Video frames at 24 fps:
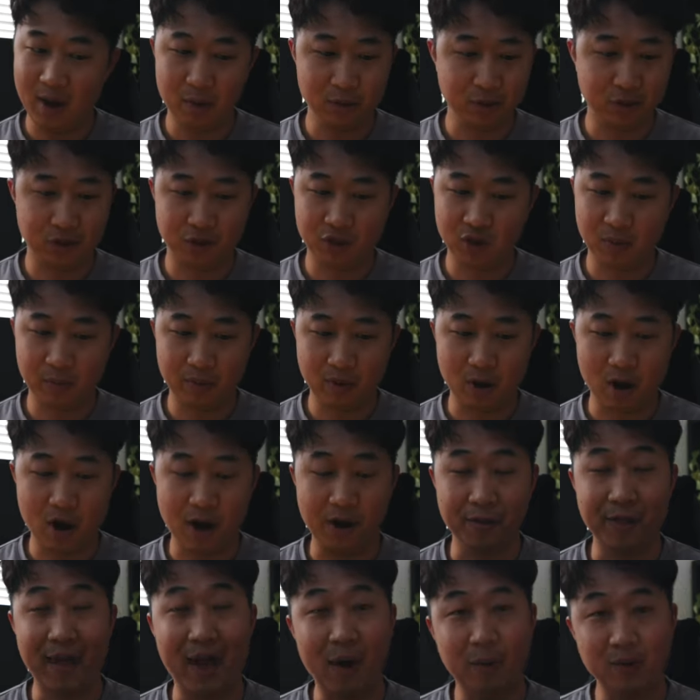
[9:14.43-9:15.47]
That was super
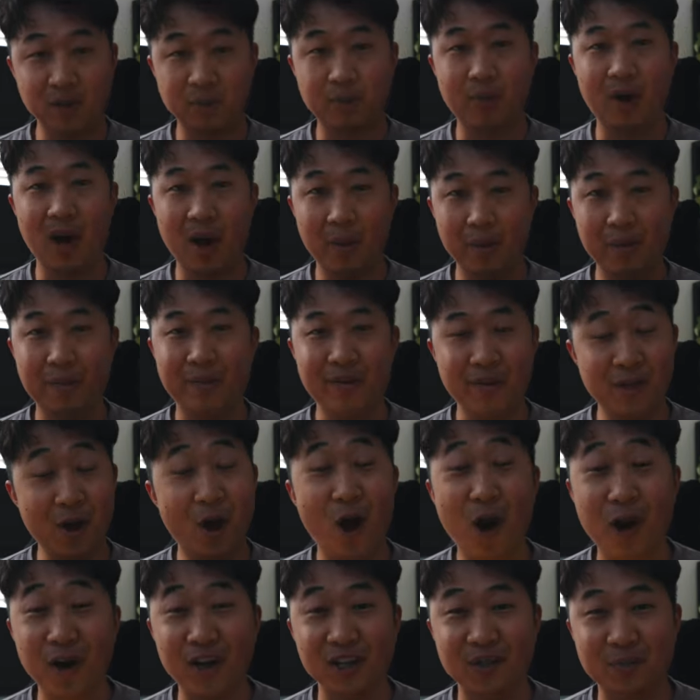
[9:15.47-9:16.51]
hard. That was probably the
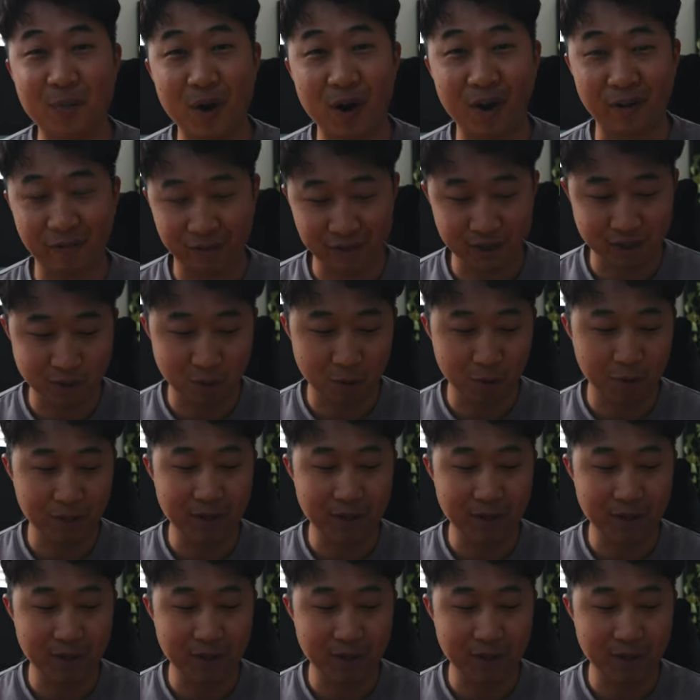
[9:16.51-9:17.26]
hardest part of this whole